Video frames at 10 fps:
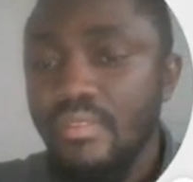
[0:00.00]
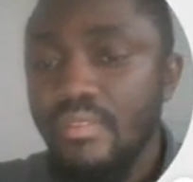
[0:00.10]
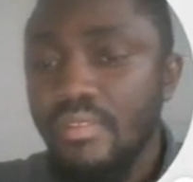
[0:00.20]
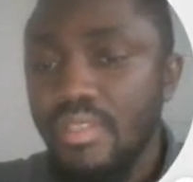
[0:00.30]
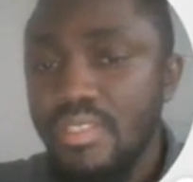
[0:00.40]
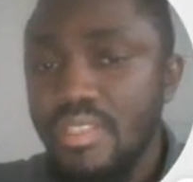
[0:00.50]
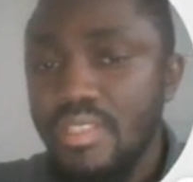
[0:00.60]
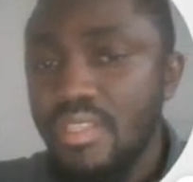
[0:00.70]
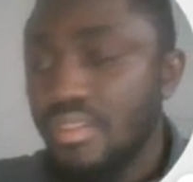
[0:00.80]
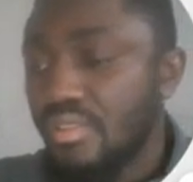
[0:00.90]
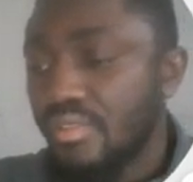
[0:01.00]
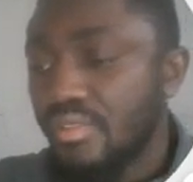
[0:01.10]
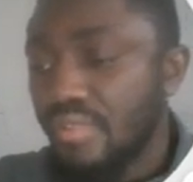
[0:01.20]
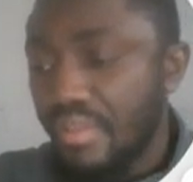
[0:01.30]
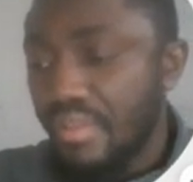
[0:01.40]
Okay, CA
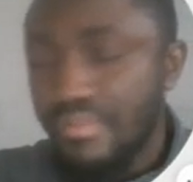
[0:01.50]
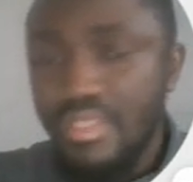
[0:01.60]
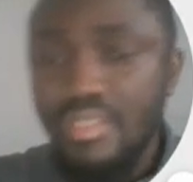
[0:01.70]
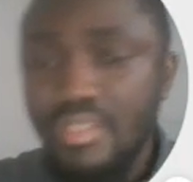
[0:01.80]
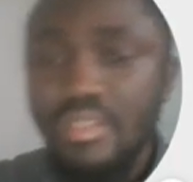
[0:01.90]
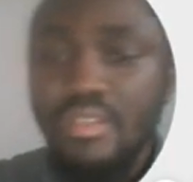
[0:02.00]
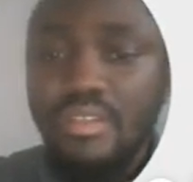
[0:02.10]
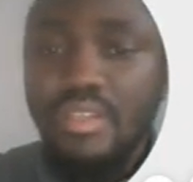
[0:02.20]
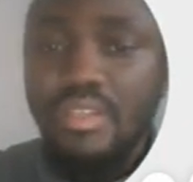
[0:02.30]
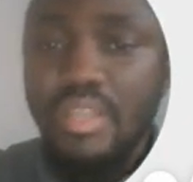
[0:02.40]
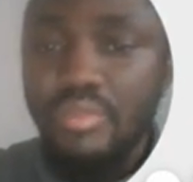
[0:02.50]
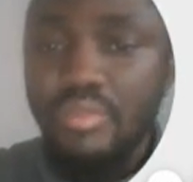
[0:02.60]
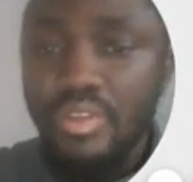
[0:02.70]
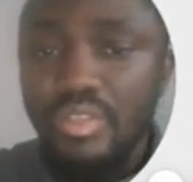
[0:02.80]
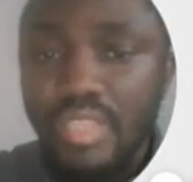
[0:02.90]
or FD. Then we're
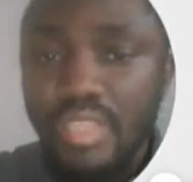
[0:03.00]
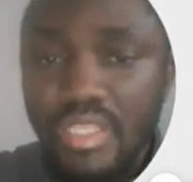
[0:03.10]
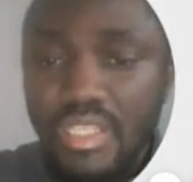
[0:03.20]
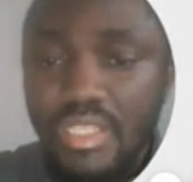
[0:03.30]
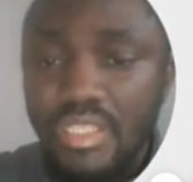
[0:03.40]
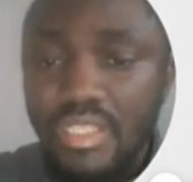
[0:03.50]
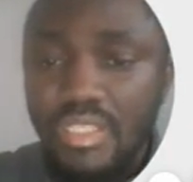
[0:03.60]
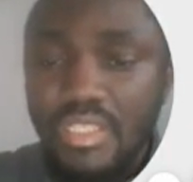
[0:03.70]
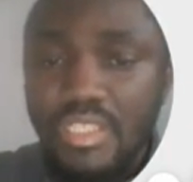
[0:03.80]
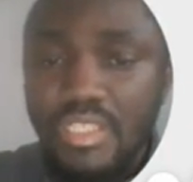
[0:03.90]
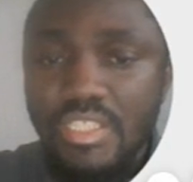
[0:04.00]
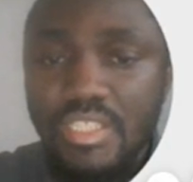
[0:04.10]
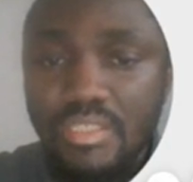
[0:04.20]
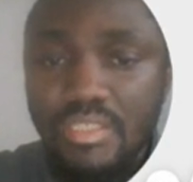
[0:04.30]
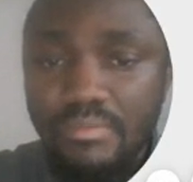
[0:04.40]
gonna take
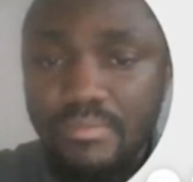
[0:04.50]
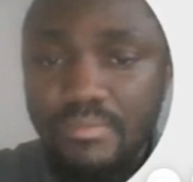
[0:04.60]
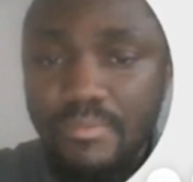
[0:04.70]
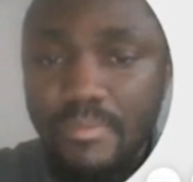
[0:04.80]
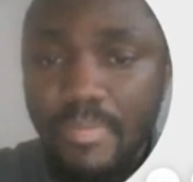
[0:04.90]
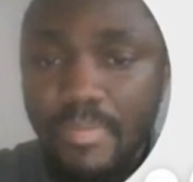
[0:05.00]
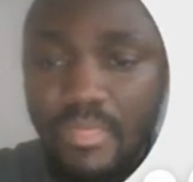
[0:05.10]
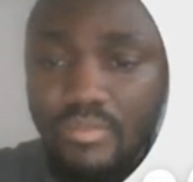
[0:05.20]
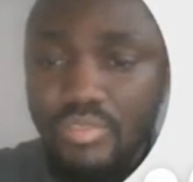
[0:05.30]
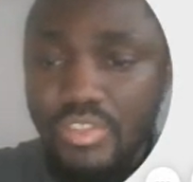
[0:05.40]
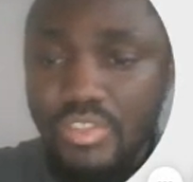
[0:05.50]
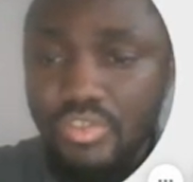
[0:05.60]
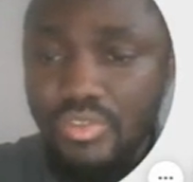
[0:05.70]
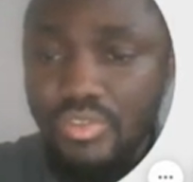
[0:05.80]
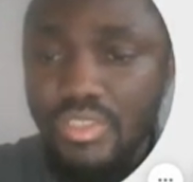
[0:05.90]
ED, which
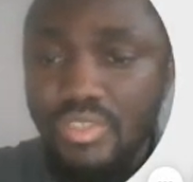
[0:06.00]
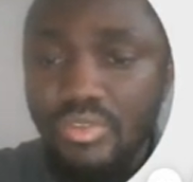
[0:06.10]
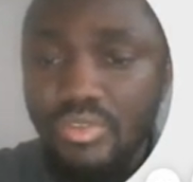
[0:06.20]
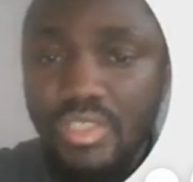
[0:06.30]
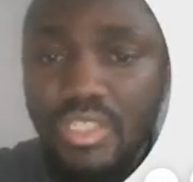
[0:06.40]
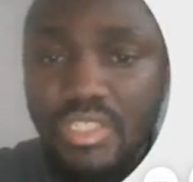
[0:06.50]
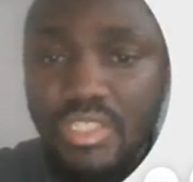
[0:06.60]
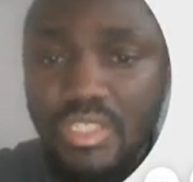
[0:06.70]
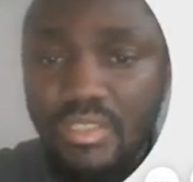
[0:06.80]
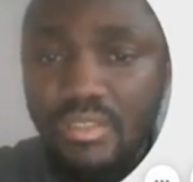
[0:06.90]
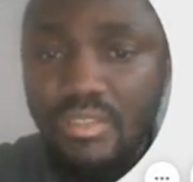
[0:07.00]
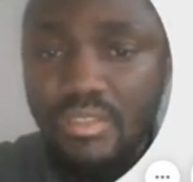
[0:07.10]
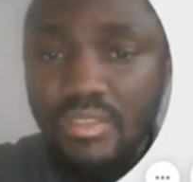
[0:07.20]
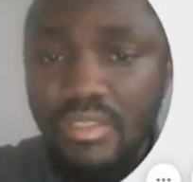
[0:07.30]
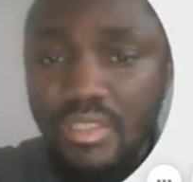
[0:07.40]
shows this. So ED,
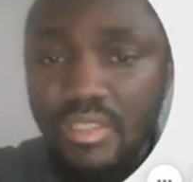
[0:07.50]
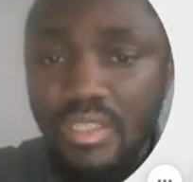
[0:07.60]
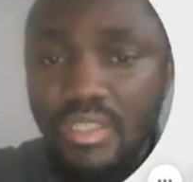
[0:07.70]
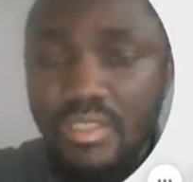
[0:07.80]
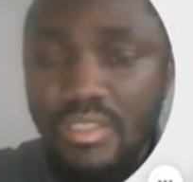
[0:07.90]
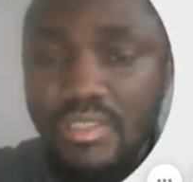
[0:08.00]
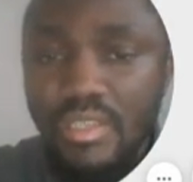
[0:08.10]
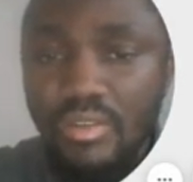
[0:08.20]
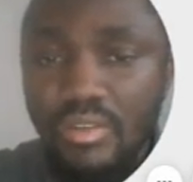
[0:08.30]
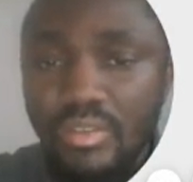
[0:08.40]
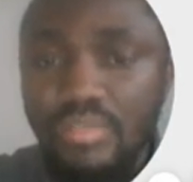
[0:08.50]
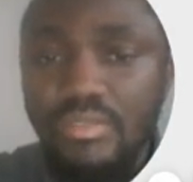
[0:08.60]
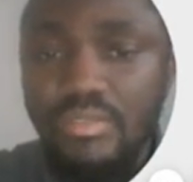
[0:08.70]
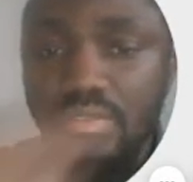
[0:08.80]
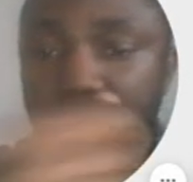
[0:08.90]
E second
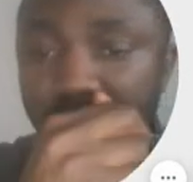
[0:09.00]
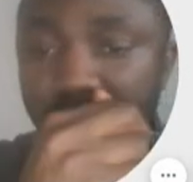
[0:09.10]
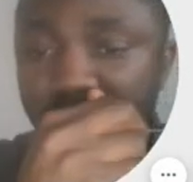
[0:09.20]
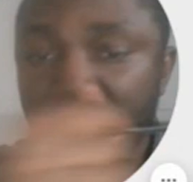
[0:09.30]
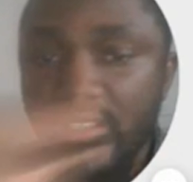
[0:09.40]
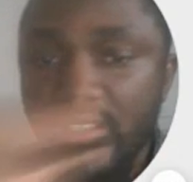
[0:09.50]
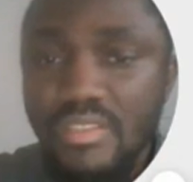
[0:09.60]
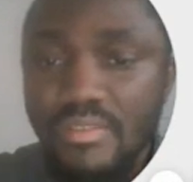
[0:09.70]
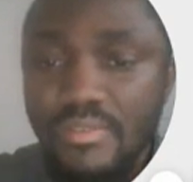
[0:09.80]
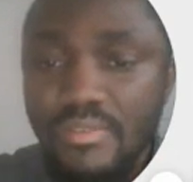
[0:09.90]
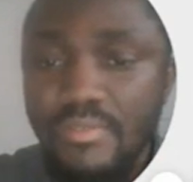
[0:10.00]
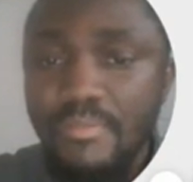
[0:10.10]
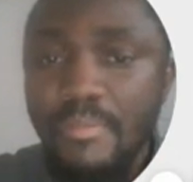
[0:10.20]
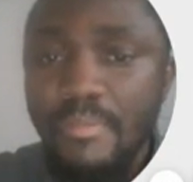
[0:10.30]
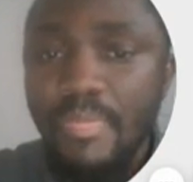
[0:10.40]
to first.
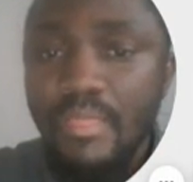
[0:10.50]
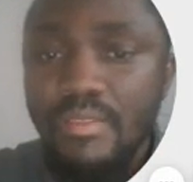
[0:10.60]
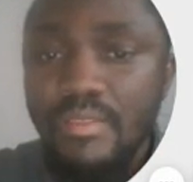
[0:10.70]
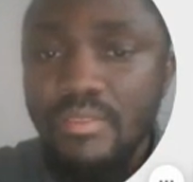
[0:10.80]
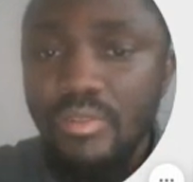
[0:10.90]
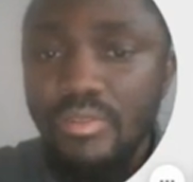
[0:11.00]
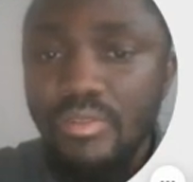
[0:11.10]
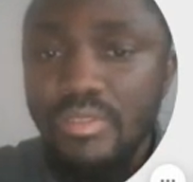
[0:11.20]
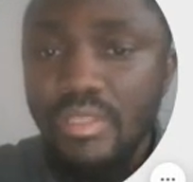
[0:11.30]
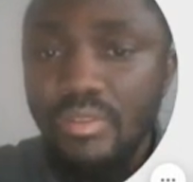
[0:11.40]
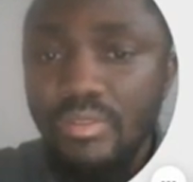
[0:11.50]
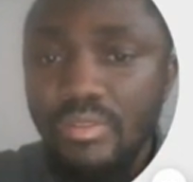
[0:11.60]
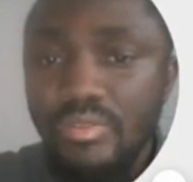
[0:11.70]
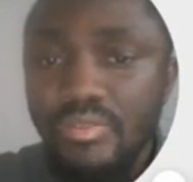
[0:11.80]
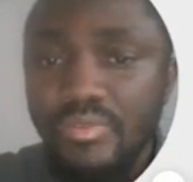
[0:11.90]
So
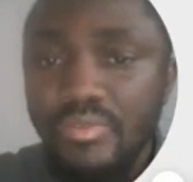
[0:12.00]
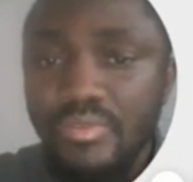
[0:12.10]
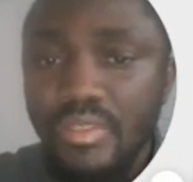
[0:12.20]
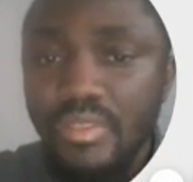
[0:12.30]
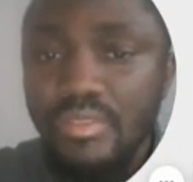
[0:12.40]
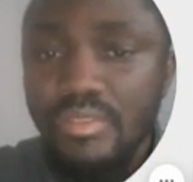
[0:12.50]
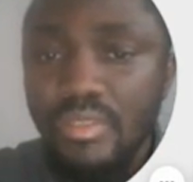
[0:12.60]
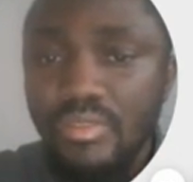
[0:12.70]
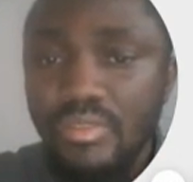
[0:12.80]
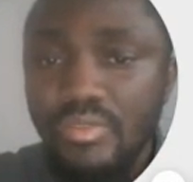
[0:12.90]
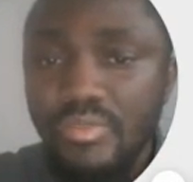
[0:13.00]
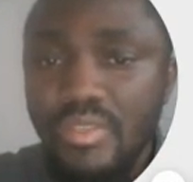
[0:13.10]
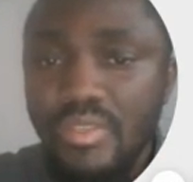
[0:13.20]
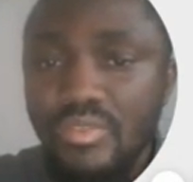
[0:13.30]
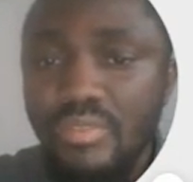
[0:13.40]
second to
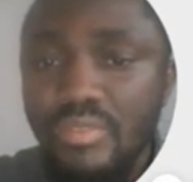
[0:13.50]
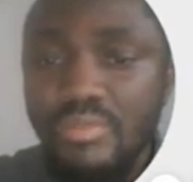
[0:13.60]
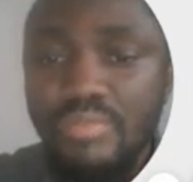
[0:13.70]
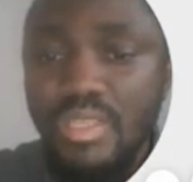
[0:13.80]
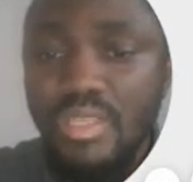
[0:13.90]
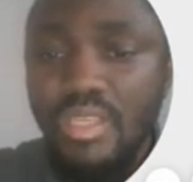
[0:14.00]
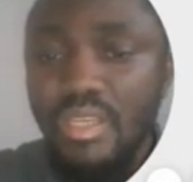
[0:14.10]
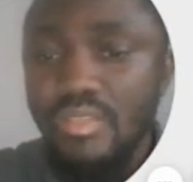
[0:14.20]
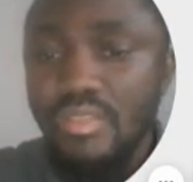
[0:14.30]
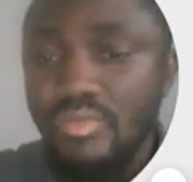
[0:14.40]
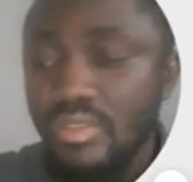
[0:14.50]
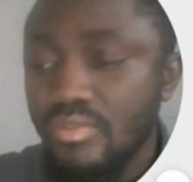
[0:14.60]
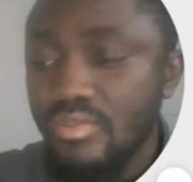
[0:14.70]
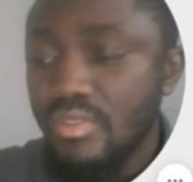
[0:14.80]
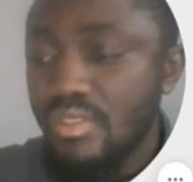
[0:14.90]
first gonna be BA as well.
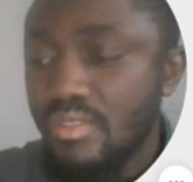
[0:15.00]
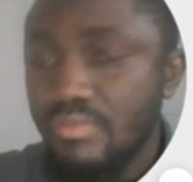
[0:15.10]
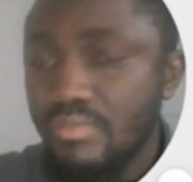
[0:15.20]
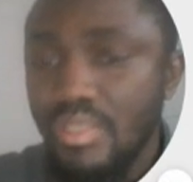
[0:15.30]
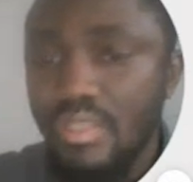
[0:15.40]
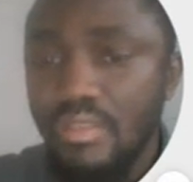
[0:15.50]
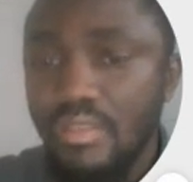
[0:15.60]
So this is BA.